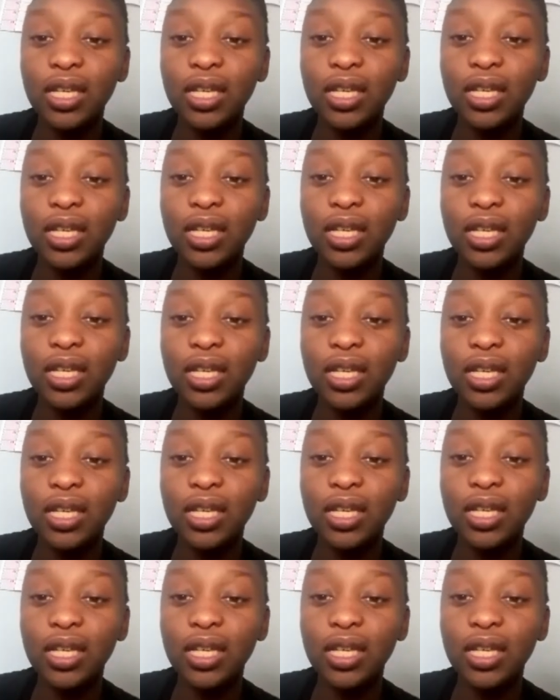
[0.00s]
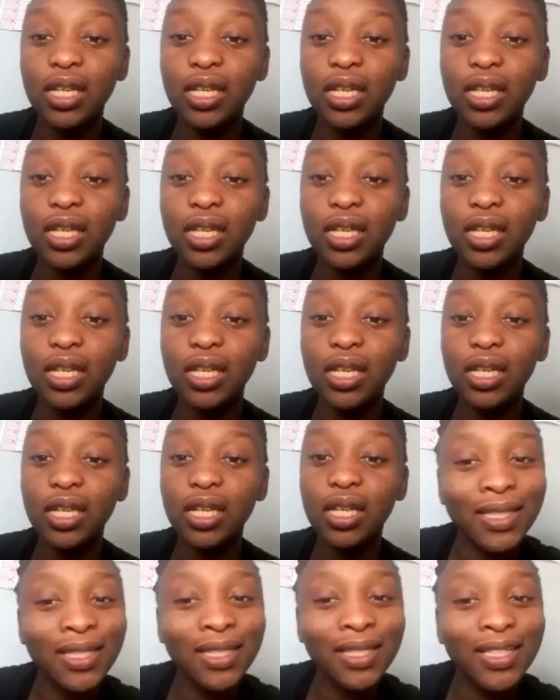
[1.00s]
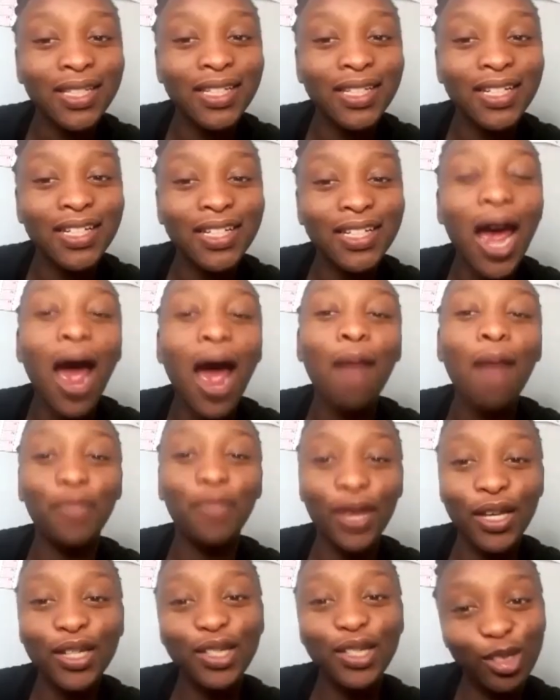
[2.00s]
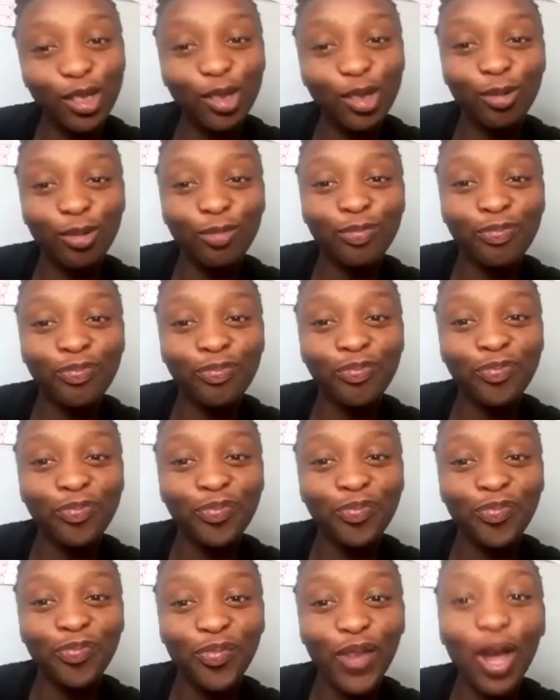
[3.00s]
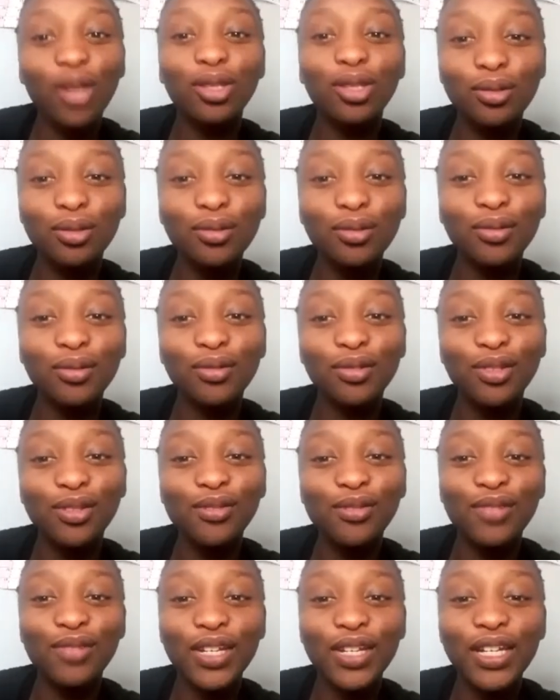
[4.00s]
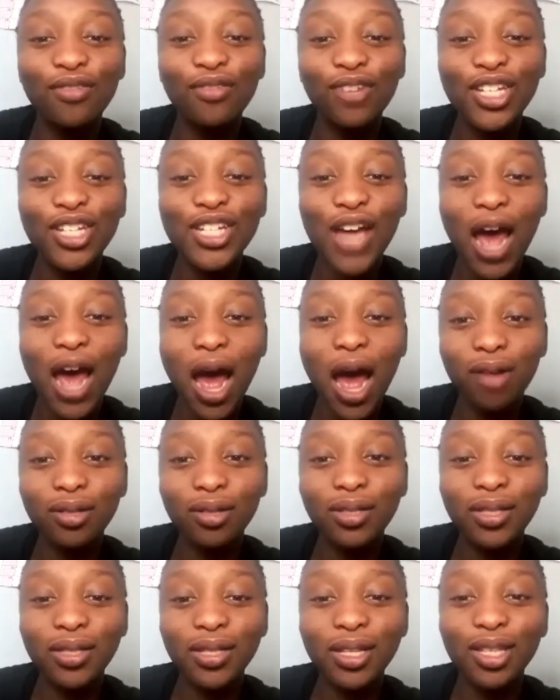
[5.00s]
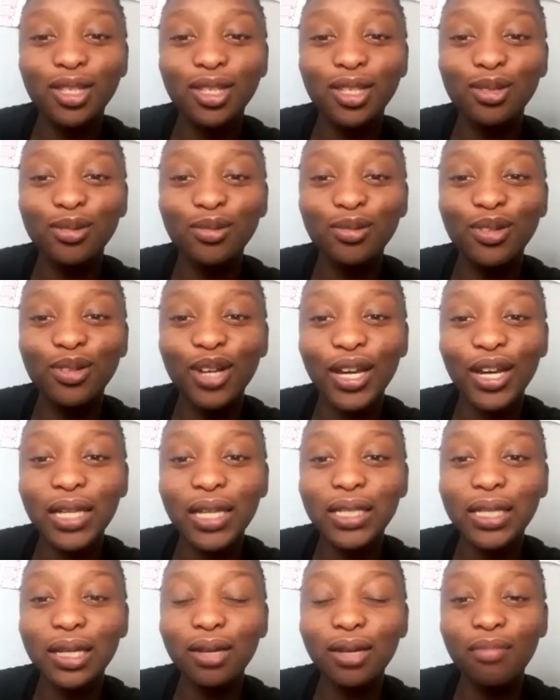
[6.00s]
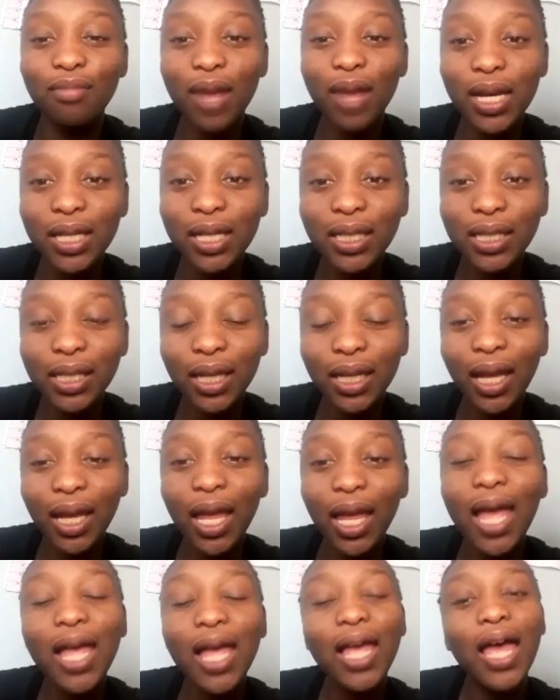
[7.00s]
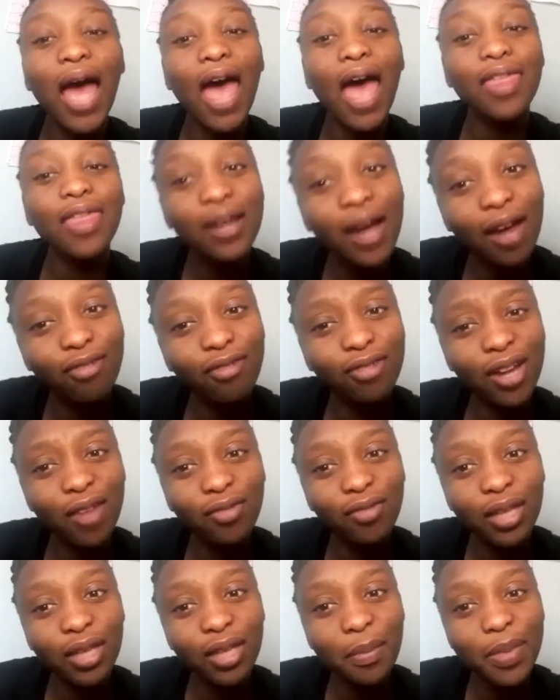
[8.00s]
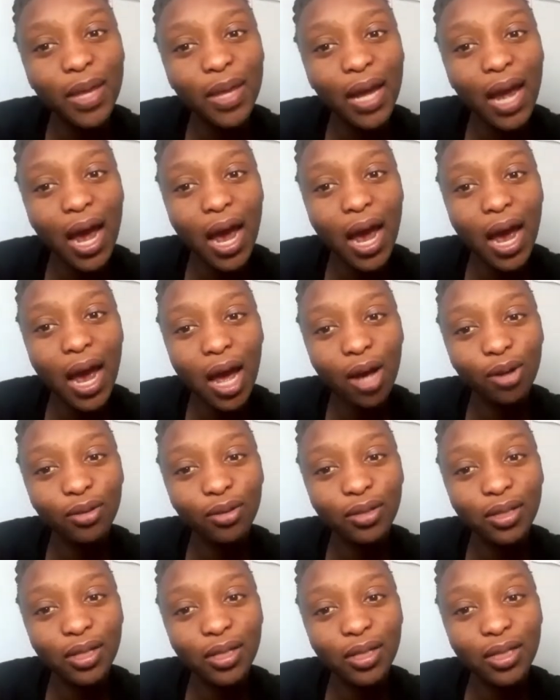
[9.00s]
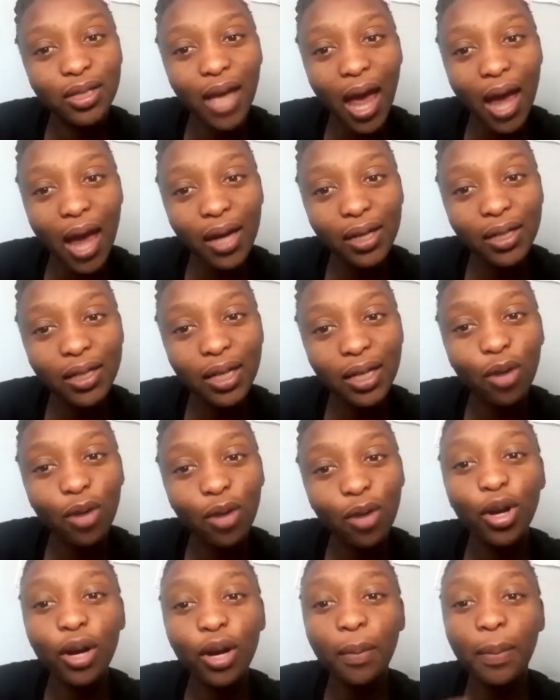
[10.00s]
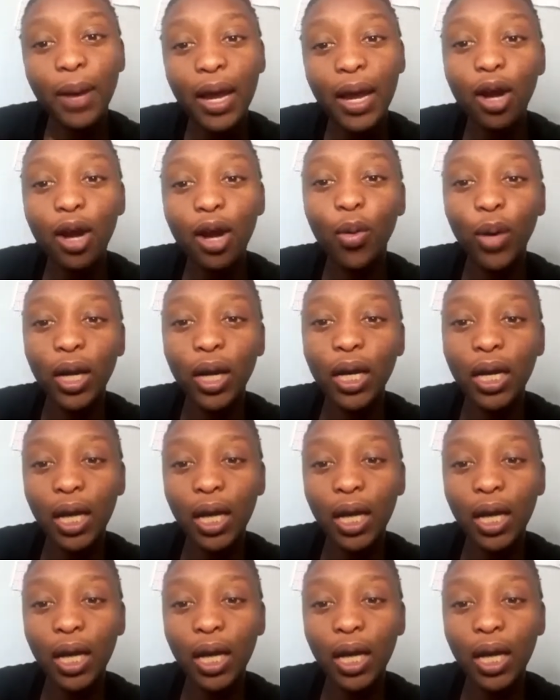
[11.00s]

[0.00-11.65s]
So please, guys, now I'm begging you to really reach out to Connected Humanity. I think I've left something out, Zach. We're gonna play a quick